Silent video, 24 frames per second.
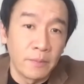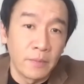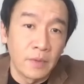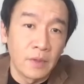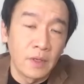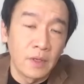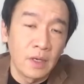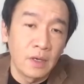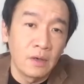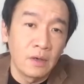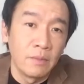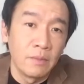
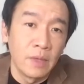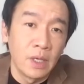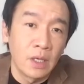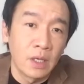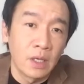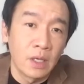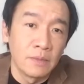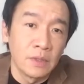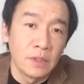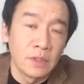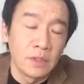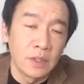And hair and
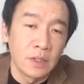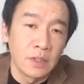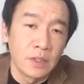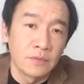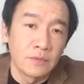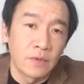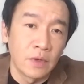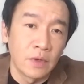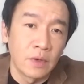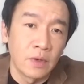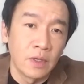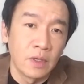makeup is, is
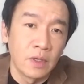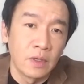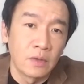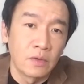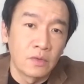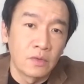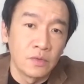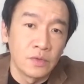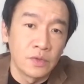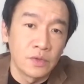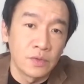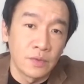very
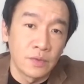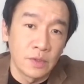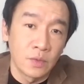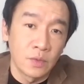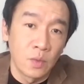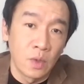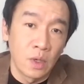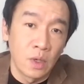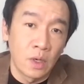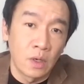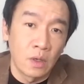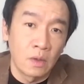crucial as
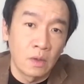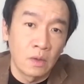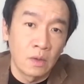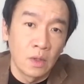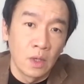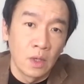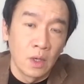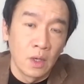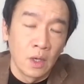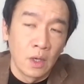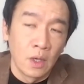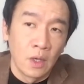well,
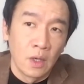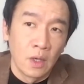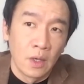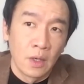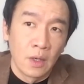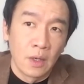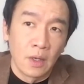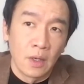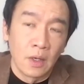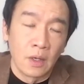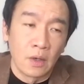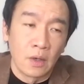
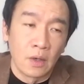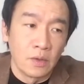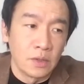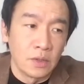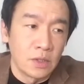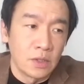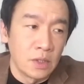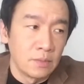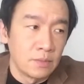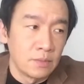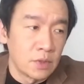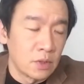you know, in
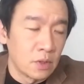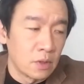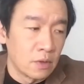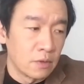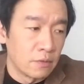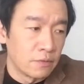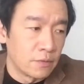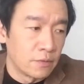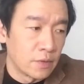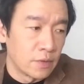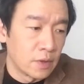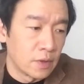terms
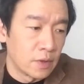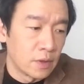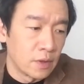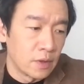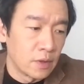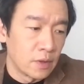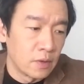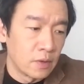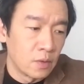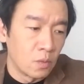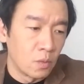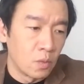of
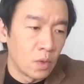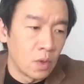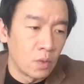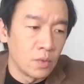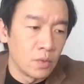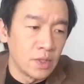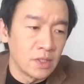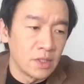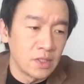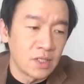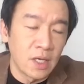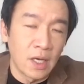uh, what
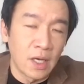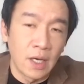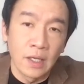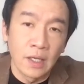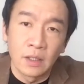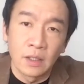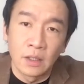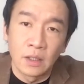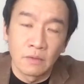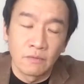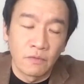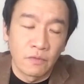we
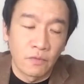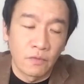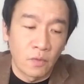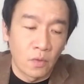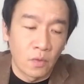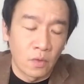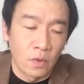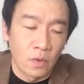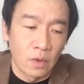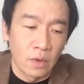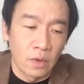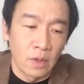decided
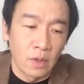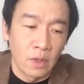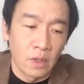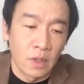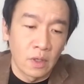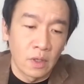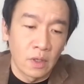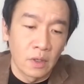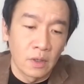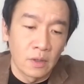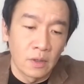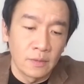for,
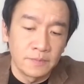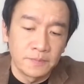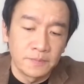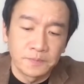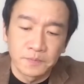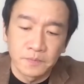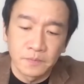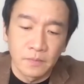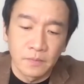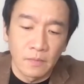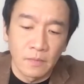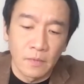uh,
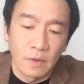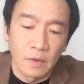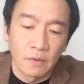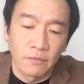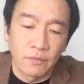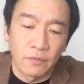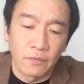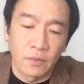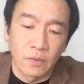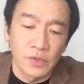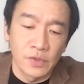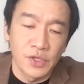
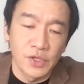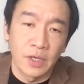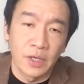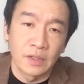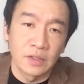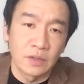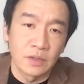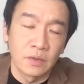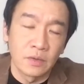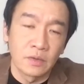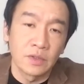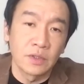for Shang
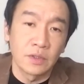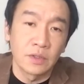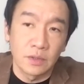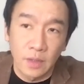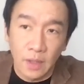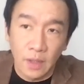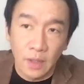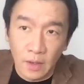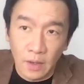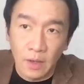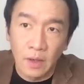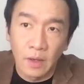Tsung's
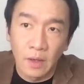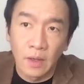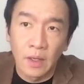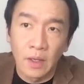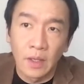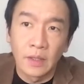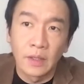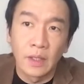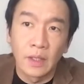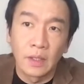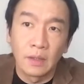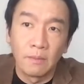hair
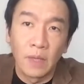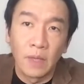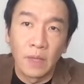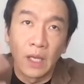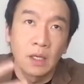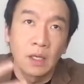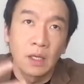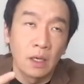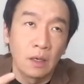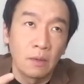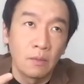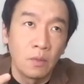and then
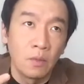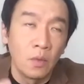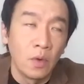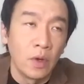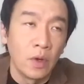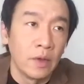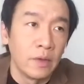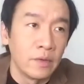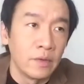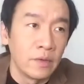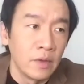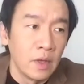makeup
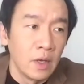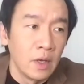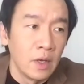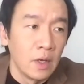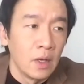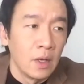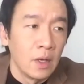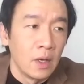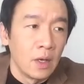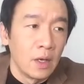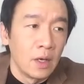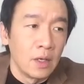with
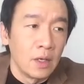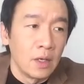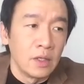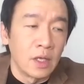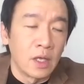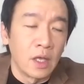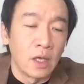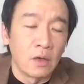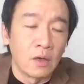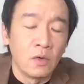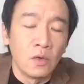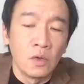
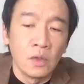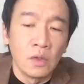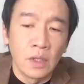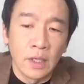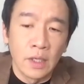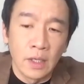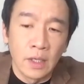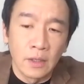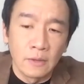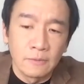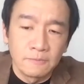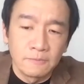Nikki
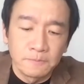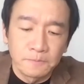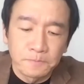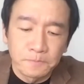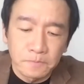Gooley.